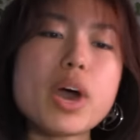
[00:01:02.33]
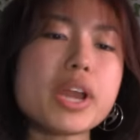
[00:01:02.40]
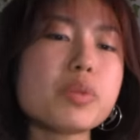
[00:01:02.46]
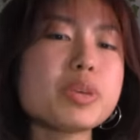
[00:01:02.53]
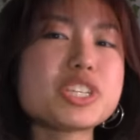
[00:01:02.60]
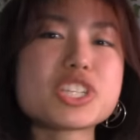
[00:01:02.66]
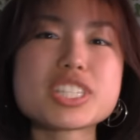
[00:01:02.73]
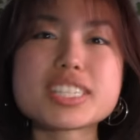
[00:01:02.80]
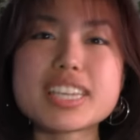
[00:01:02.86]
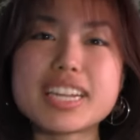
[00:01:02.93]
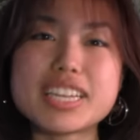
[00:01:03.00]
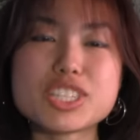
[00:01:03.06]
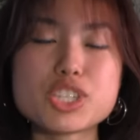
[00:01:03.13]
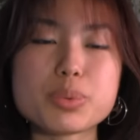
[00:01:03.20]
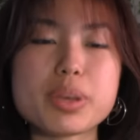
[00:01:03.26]
don't we just get
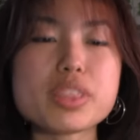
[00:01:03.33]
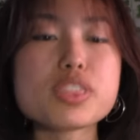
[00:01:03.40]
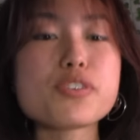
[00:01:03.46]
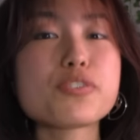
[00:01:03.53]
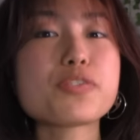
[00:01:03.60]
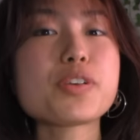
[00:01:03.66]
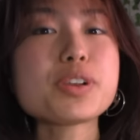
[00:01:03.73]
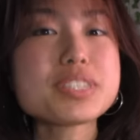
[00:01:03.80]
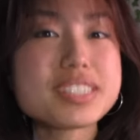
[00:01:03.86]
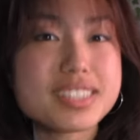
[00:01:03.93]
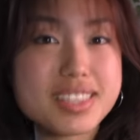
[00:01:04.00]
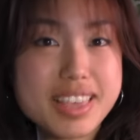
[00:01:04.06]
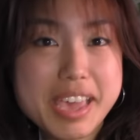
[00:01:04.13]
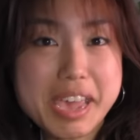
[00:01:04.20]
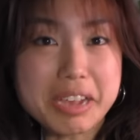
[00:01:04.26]
into it? The first
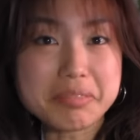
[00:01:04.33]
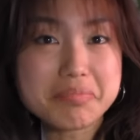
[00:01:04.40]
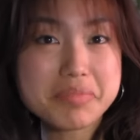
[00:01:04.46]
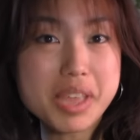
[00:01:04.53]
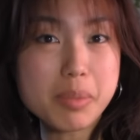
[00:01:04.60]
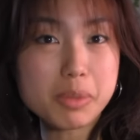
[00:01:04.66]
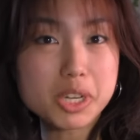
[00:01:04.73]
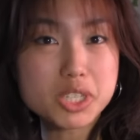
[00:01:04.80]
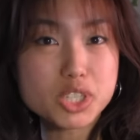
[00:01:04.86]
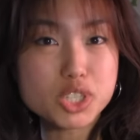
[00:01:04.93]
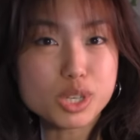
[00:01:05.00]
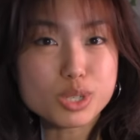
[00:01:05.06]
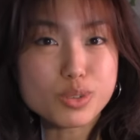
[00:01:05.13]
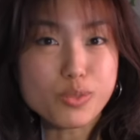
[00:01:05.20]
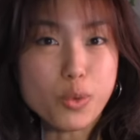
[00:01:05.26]
thing I'm gonna
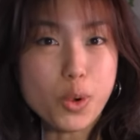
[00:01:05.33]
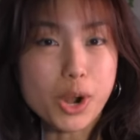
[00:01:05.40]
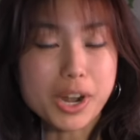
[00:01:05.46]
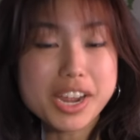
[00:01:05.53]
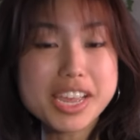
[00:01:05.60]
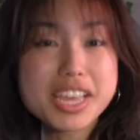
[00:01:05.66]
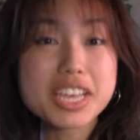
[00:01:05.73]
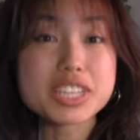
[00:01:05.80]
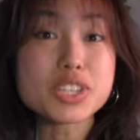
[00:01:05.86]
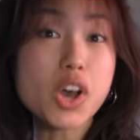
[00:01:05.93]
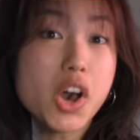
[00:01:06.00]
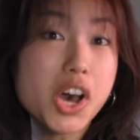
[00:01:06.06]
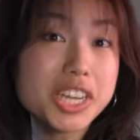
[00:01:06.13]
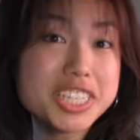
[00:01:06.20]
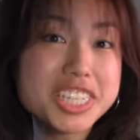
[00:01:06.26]
search for is
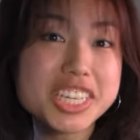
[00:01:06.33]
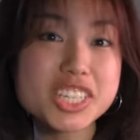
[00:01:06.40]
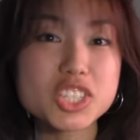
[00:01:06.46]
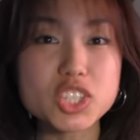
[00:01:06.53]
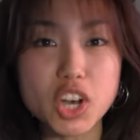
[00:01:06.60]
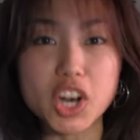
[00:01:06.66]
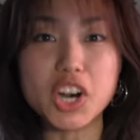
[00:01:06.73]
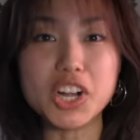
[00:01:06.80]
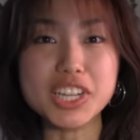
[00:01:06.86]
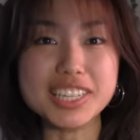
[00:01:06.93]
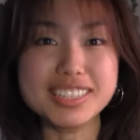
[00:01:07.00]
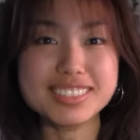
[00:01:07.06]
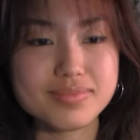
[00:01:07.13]
haunted doll.